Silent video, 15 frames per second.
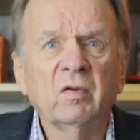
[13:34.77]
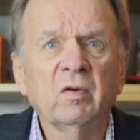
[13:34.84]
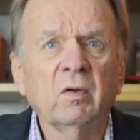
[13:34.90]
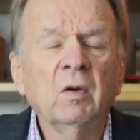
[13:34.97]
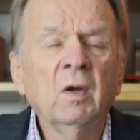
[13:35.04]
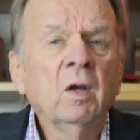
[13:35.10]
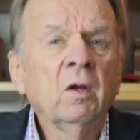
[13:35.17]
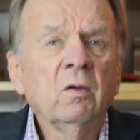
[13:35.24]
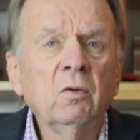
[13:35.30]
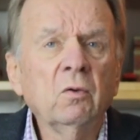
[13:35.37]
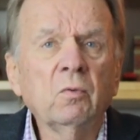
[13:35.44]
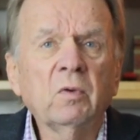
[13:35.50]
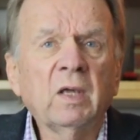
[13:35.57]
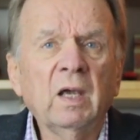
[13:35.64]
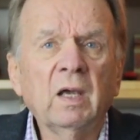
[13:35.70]
You know,
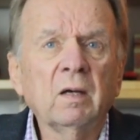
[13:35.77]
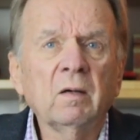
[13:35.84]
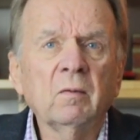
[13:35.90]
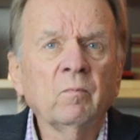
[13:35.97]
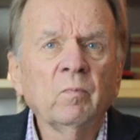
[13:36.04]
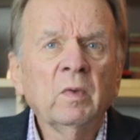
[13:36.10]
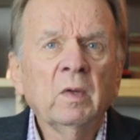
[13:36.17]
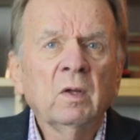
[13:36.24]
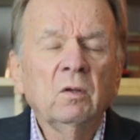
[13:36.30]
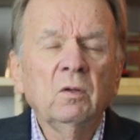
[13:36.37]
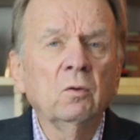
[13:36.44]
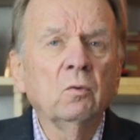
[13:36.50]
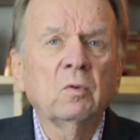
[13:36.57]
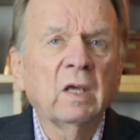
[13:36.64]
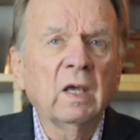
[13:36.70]
you can't,
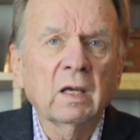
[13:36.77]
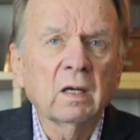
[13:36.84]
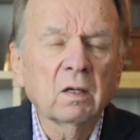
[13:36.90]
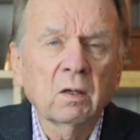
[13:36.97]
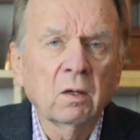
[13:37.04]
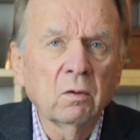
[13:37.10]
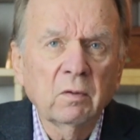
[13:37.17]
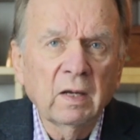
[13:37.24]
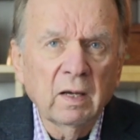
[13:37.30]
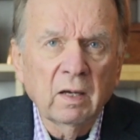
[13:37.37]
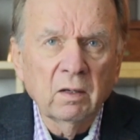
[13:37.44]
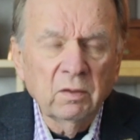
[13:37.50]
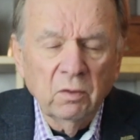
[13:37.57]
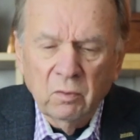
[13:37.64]
you can't go down,